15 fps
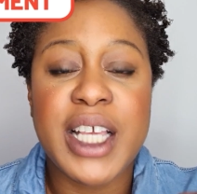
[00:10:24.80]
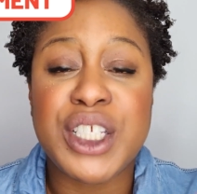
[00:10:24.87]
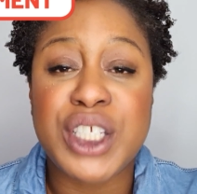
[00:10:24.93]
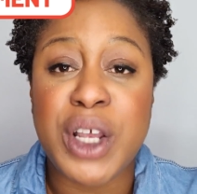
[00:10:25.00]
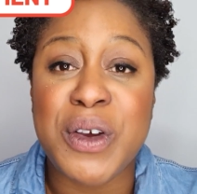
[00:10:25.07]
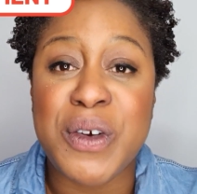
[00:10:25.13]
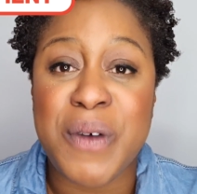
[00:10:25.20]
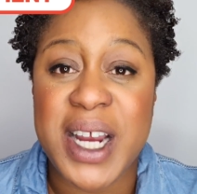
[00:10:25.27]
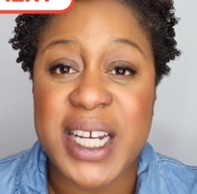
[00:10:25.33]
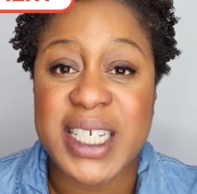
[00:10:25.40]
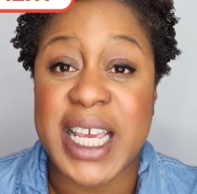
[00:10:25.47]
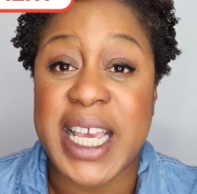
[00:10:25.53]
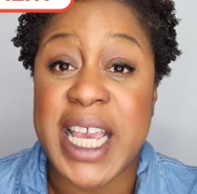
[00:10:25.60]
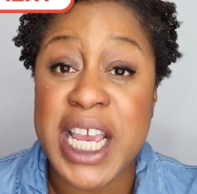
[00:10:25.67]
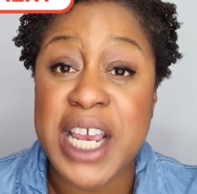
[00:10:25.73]
so great
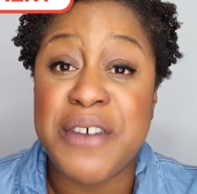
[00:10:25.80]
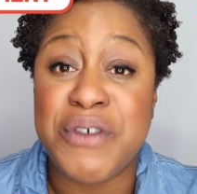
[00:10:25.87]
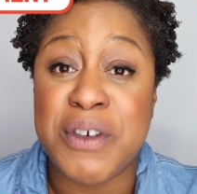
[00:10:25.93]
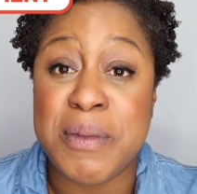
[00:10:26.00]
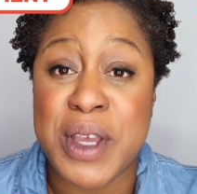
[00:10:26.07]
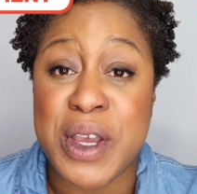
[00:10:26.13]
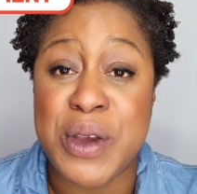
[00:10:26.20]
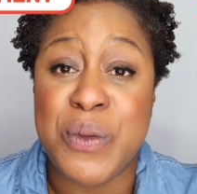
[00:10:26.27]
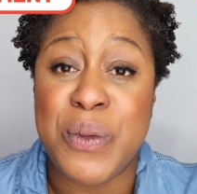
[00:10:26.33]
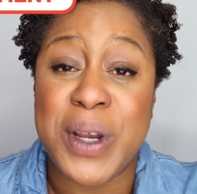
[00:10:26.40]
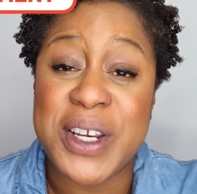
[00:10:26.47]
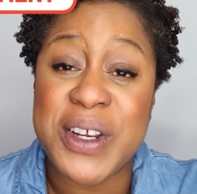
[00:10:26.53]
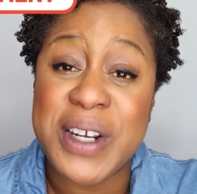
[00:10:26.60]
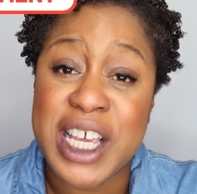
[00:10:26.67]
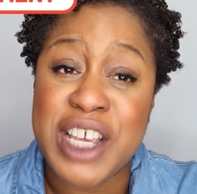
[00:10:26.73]
to hear from you
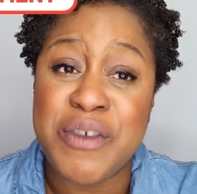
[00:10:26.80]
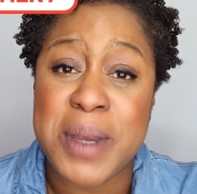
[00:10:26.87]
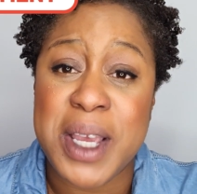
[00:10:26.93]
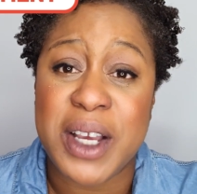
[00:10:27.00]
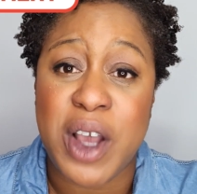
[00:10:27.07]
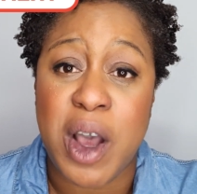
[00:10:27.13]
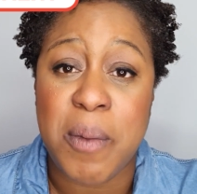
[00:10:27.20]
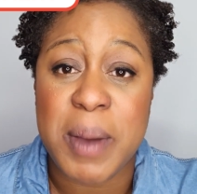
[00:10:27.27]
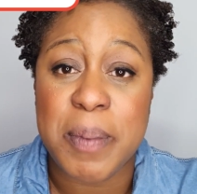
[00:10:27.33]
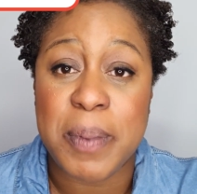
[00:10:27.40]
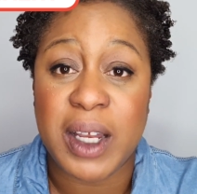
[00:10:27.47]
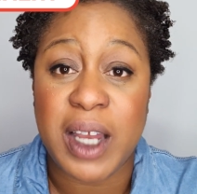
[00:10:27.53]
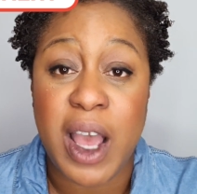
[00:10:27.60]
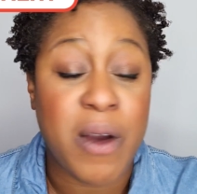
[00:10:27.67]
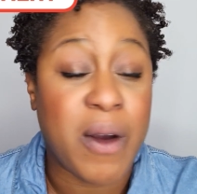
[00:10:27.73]
when you leave me a comment
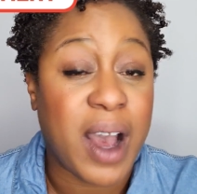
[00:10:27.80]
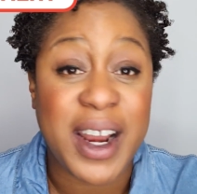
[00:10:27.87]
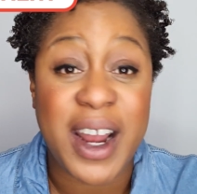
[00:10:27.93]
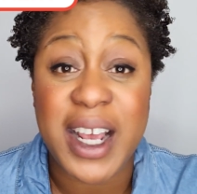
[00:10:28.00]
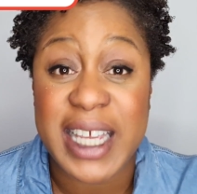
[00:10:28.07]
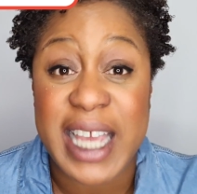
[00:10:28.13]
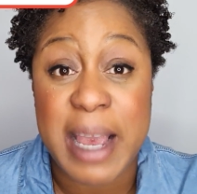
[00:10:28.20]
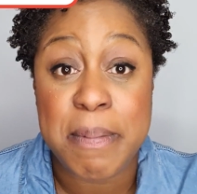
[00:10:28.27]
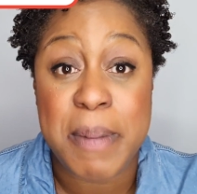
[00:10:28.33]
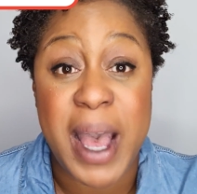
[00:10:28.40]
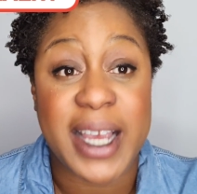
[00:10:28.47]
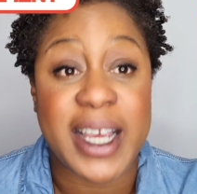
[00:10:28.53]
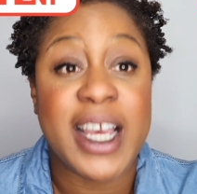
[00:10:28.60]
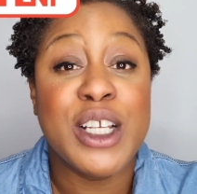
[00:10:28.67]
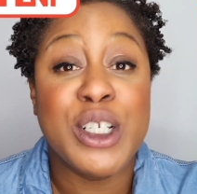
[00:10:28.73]
below, and I get
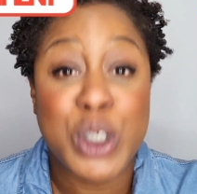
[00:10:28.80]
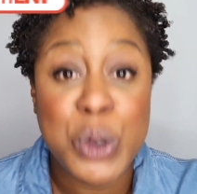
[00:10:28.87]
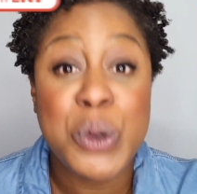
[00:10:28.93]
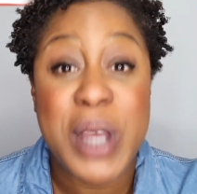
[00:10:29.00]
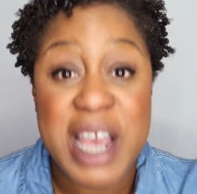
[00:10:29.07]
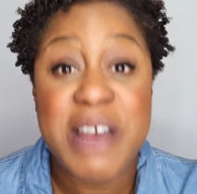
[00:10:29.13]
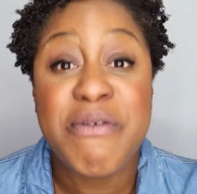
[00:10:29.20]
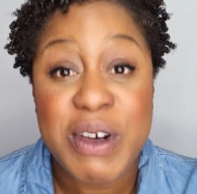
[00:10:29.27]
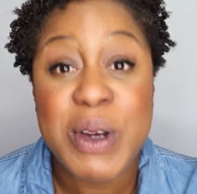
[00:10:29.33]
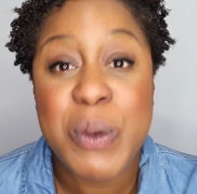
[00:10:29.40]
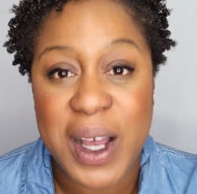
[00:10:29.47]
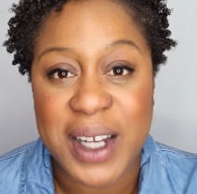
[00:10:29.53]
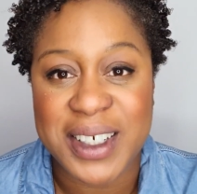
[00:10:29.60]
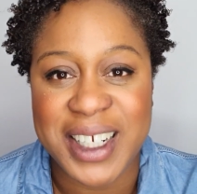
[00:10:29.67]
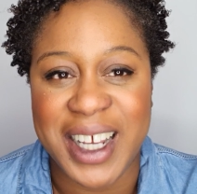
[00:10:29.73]
back to
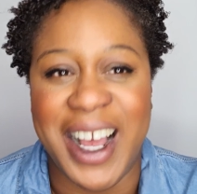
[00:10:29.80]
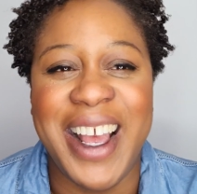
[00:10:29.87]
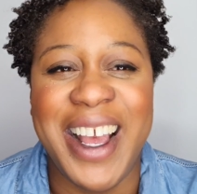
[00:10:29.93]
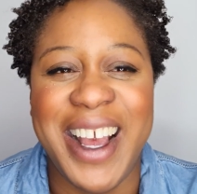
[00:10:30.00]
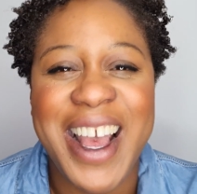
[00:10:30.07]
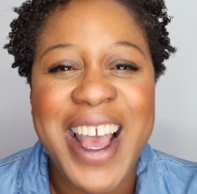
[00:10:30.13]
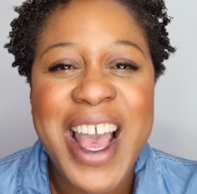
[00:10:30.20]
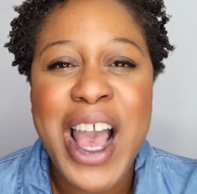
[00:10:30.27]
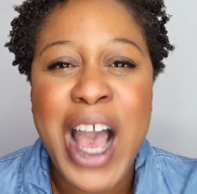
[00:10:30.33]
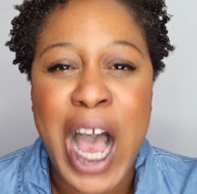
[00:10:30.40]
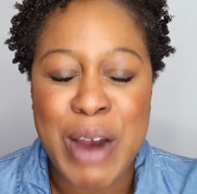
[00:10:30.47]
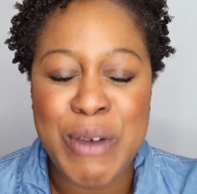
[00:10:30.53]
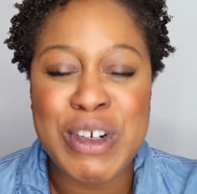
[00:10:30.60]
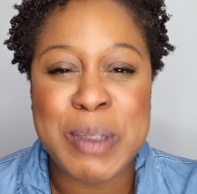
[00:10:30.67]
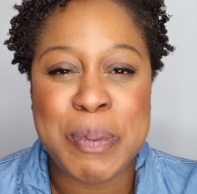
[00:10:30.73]
everyone.
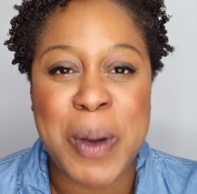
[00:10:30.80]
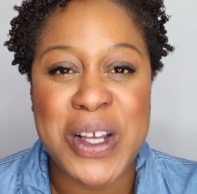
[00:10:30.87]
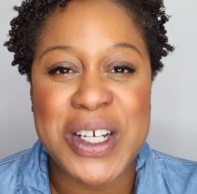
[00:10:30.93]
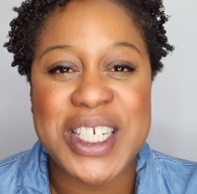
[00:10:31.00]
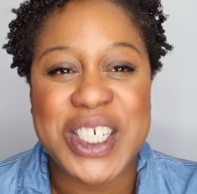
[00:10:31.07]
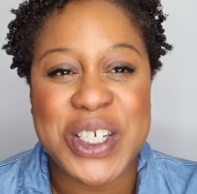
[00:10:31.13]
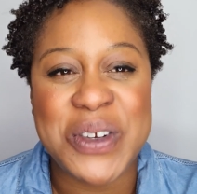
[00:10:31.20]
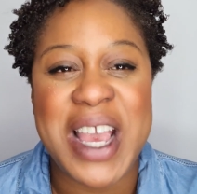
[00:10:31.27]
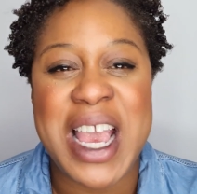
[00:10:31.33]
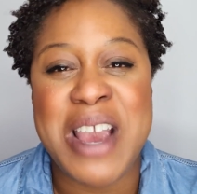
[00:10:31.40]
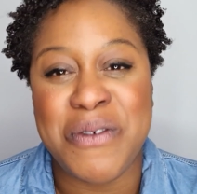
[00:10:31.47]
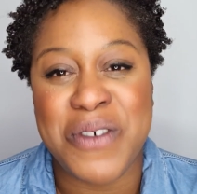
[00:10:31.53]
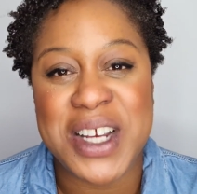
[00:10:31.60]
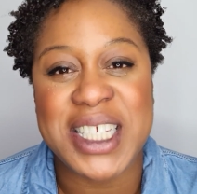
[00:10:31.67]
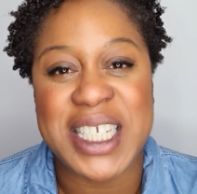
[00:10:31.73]
I respond to
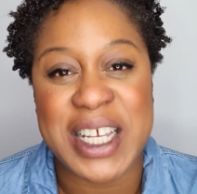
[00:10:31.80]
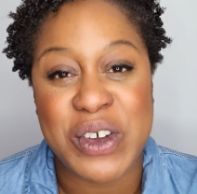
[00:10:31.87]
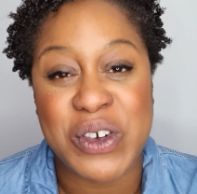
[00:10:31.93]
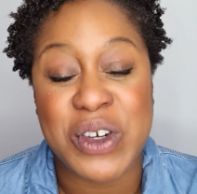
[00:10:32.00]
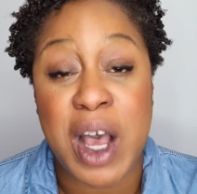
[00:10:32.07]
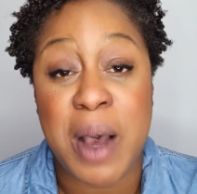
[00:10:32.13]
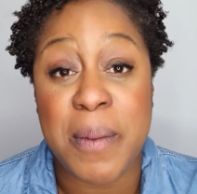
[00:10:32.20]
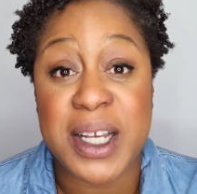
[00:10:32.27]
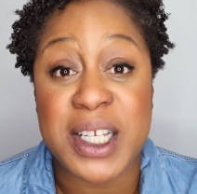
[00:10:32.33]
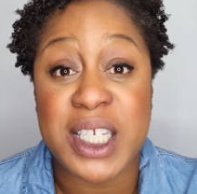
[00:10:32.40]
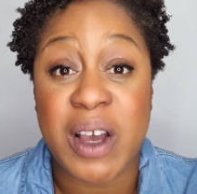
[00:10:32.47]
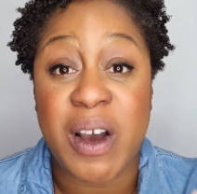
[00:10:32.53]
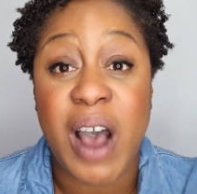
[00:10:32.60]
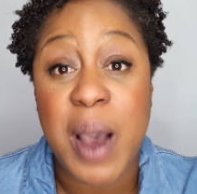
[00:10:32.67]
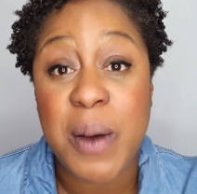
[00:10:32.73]
every single comment.
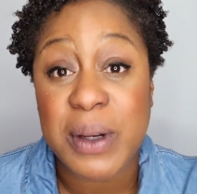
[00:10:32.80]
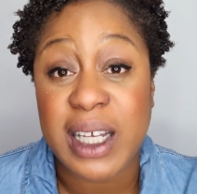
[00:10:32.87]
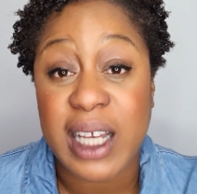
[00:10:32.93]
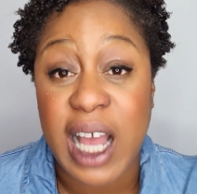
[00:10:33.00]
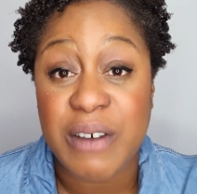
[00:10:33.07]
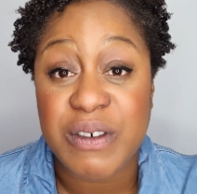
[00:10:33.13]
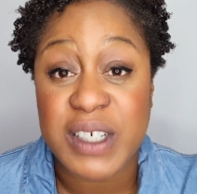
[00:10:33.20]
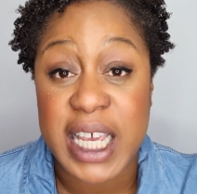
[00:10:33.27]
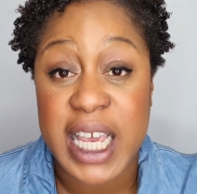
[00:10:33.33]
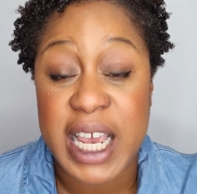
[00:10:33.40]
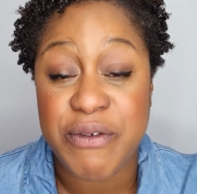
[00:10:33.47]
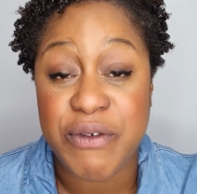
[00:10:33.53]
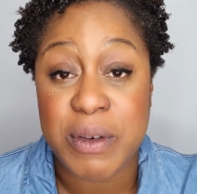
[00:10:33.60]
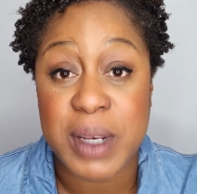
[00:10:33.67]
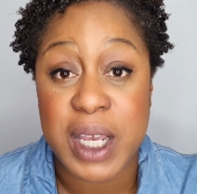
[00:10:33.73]
So I would love to hear
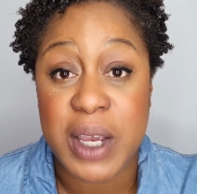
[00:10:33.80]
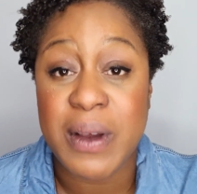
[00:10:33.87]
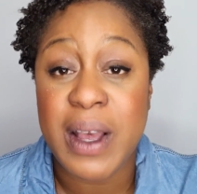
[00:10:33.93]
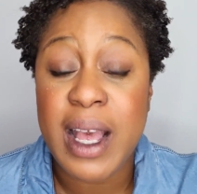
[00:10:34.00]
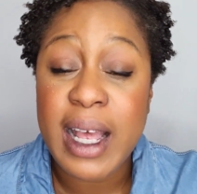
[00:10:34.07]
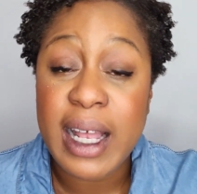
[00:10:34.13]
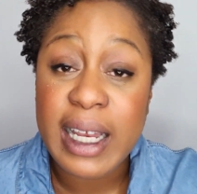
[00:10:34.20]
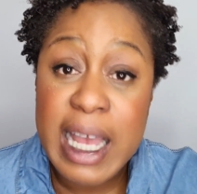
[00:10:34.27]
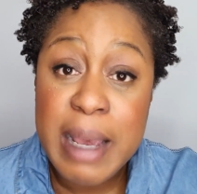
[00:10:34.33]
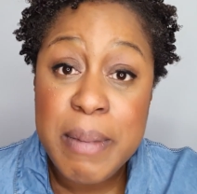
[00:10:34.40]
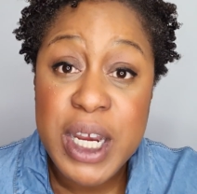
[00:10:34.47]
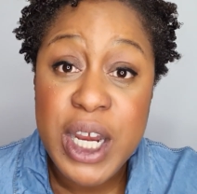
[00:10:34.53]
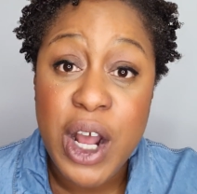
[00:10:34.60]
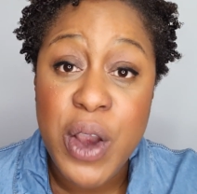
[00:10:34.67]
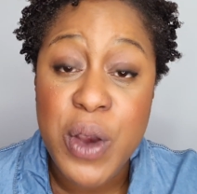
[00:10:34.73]
from you. Let
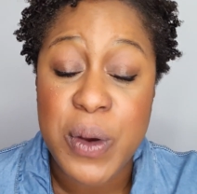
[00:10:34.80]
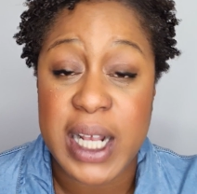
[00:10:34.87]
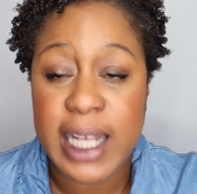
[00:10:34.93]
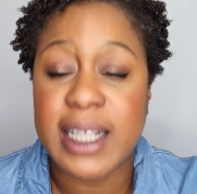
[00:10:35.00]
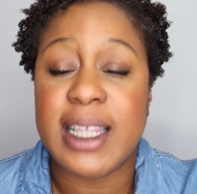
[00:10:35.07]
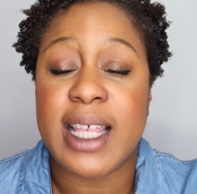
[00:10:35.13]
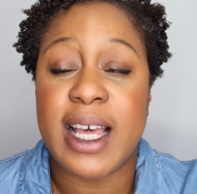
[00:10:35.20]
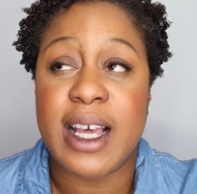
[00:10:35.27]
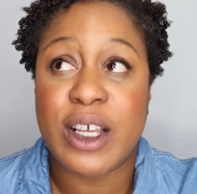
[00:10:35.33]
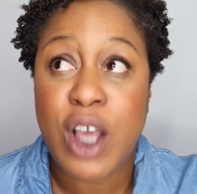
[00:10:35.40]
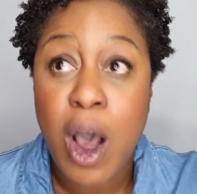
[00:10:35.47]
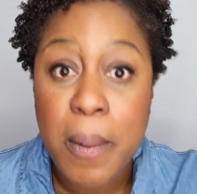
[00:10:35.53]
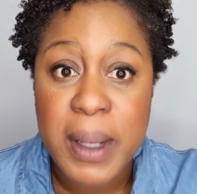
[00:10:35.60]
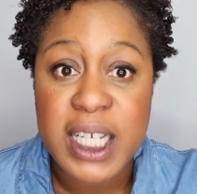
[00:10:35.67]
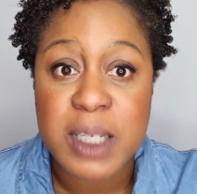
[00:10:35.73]
me know in the
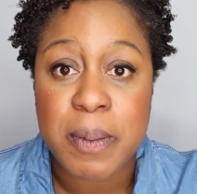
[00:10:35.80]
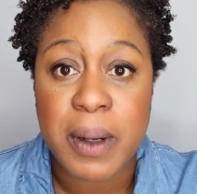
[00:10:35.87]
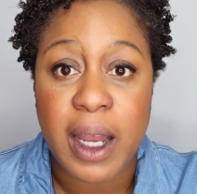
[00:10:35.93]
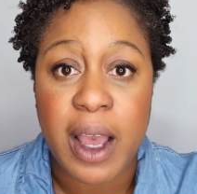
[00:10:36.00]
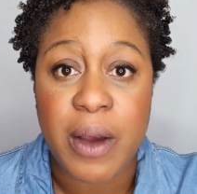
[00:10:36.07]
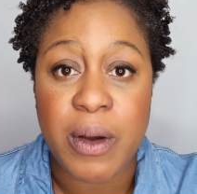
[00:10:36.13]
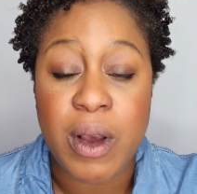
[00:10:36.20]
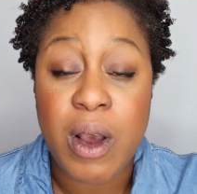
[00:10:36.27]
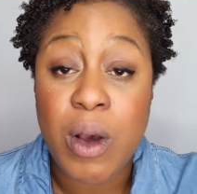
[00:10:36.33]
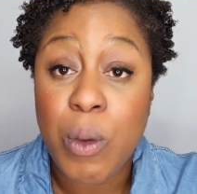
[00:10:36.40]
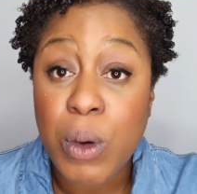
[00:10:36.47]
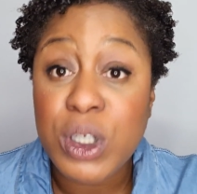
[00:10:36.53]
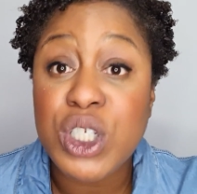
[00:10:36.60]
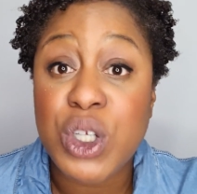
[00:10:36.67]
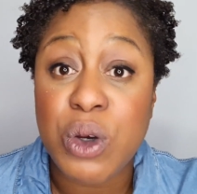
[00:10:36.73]
comments below,
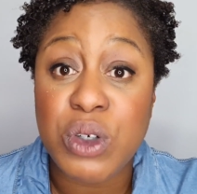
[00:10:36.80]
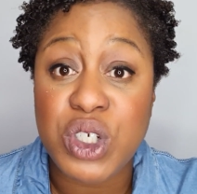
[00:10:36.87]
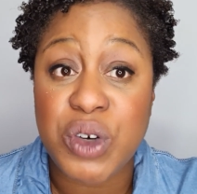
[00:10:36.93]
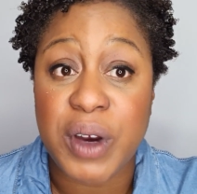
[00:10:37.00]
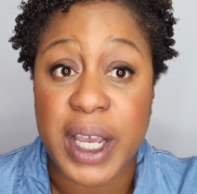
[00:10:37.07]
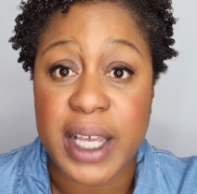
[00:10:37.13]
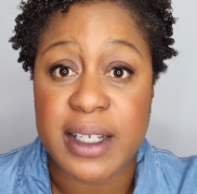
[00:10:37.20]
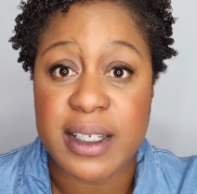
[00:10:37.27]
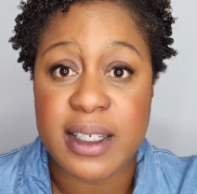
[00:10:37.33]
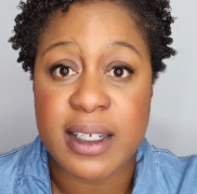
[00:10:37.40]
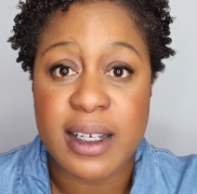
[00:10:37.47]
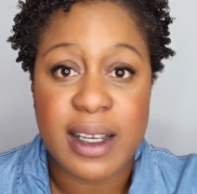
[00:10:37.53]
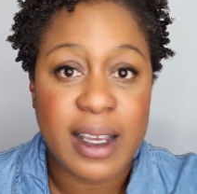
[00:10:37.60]
what's your triggers?